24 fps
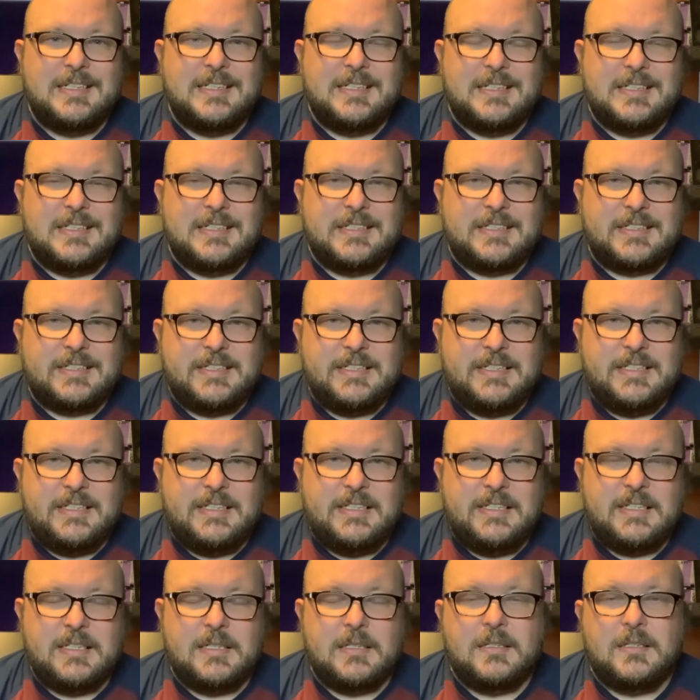
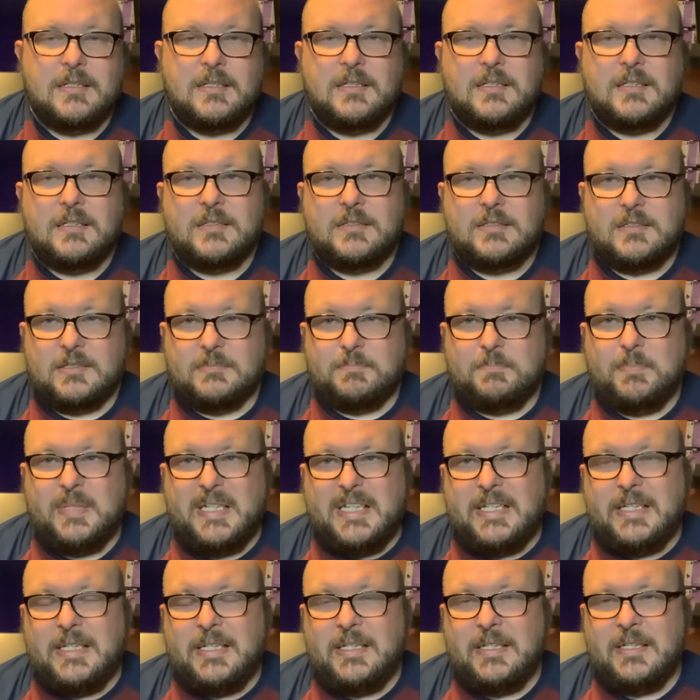C to
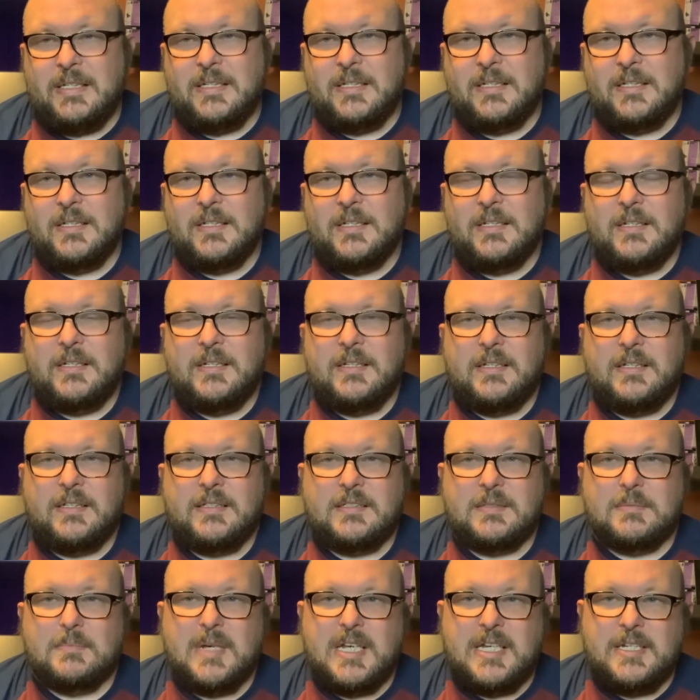B is a
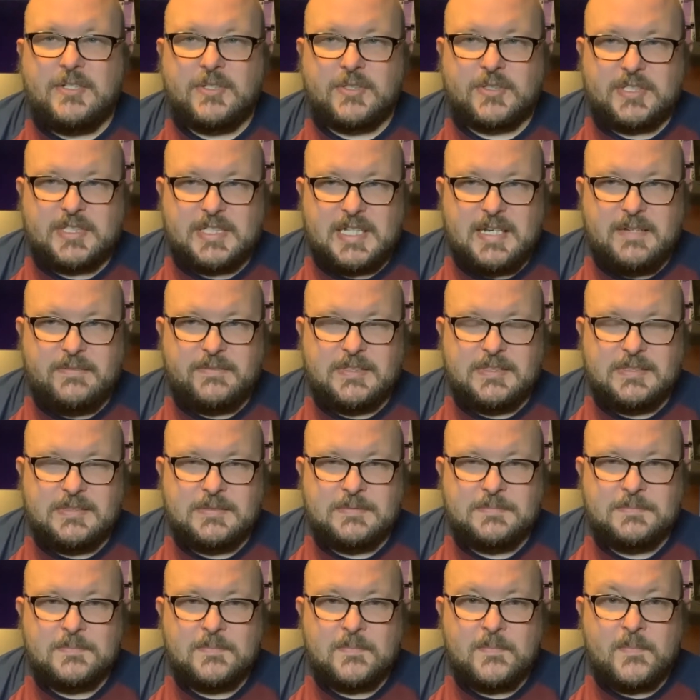major 7,
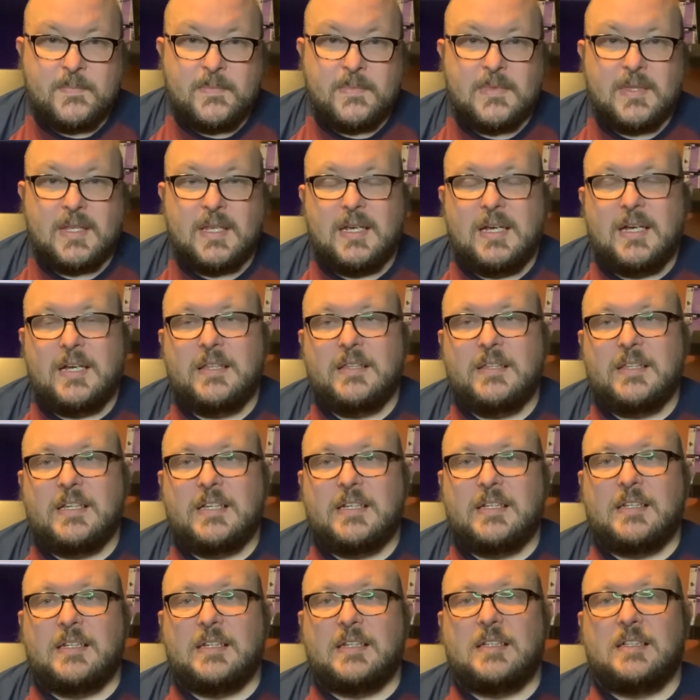and
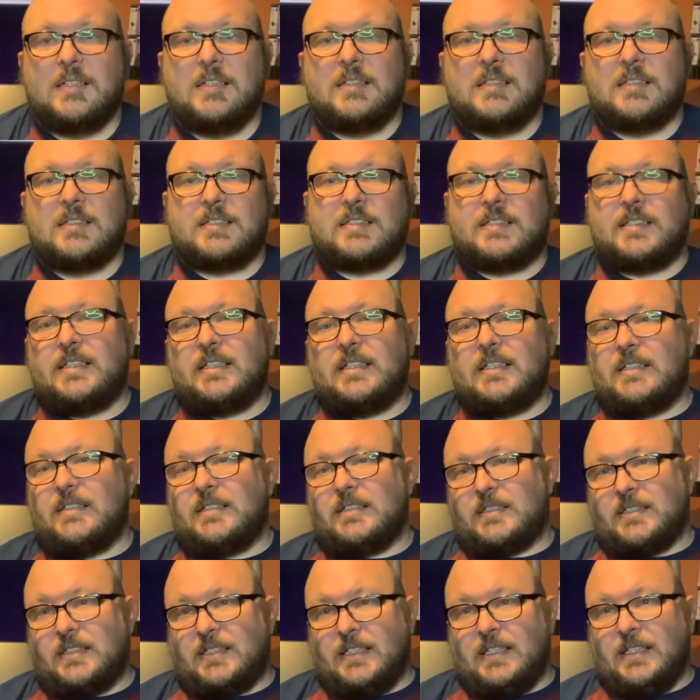then C to
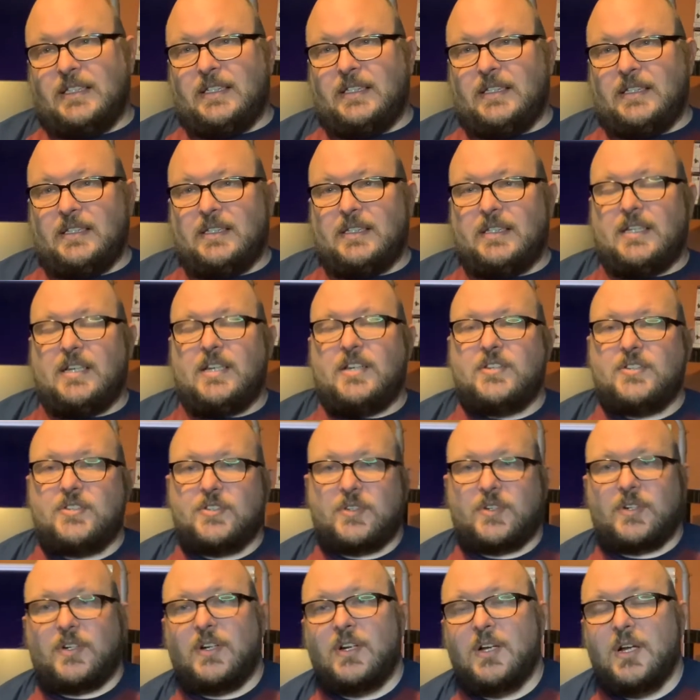C is
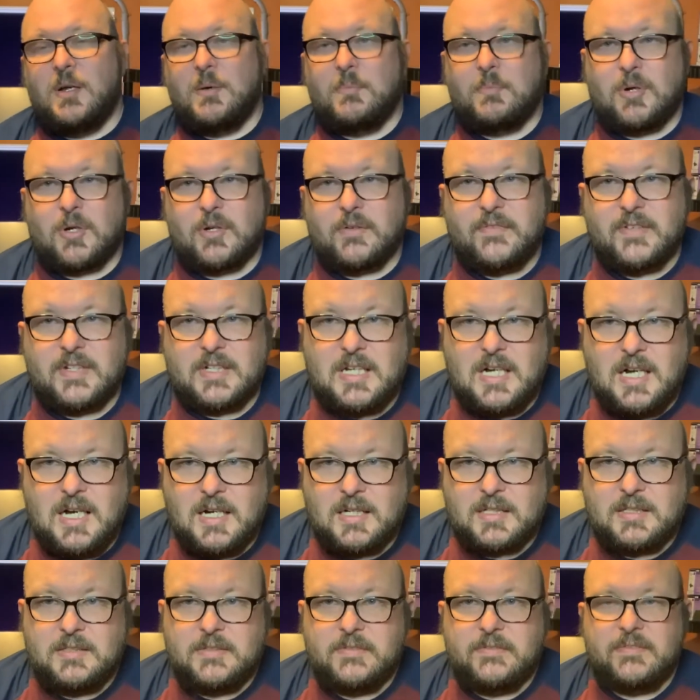your perfect
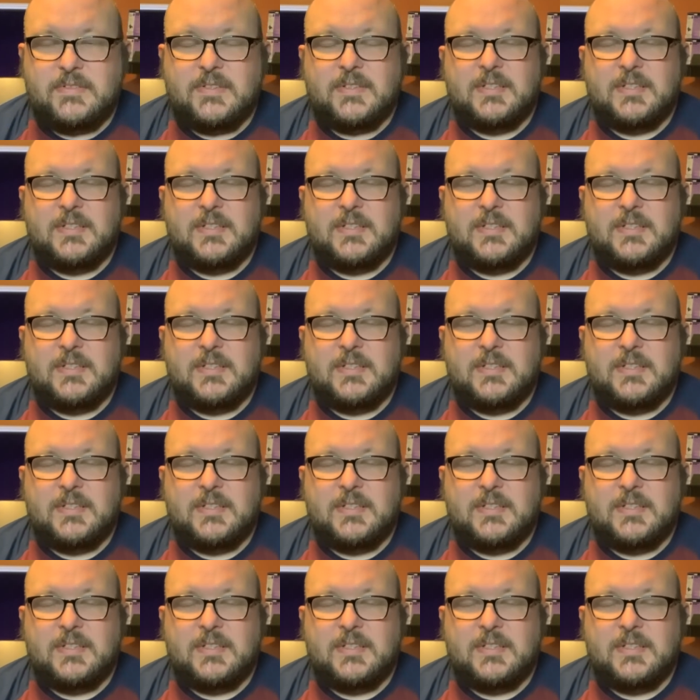octave